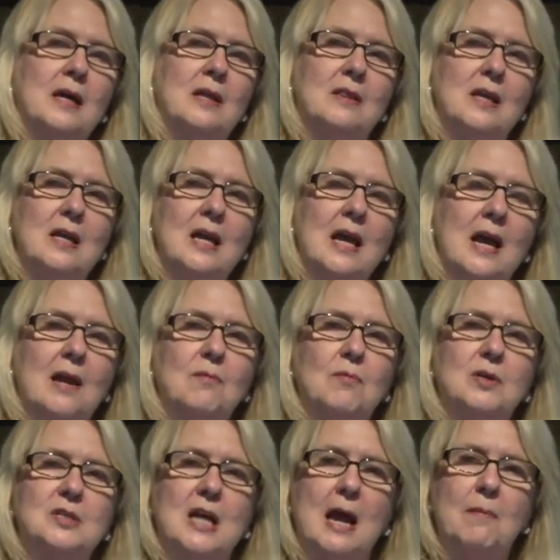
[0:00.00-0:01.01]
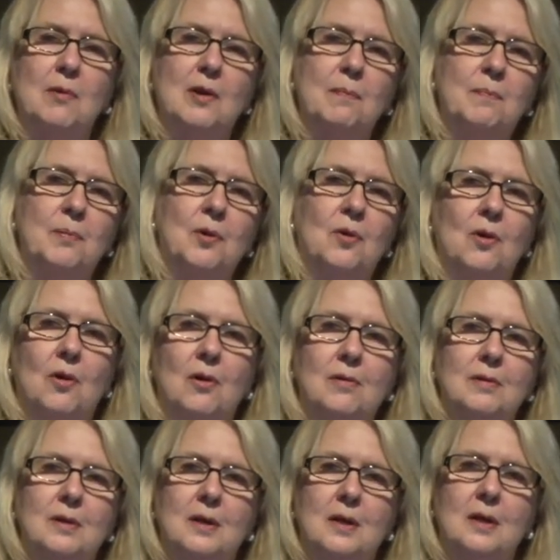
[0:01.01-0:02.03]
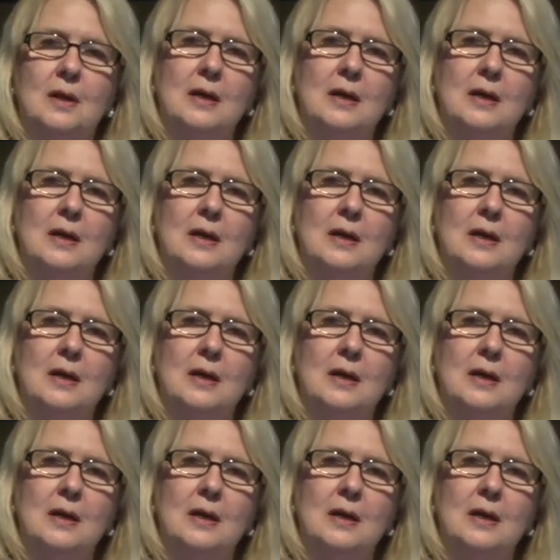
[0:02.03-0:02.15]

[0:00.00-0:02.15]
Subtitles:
in the end, was able to pull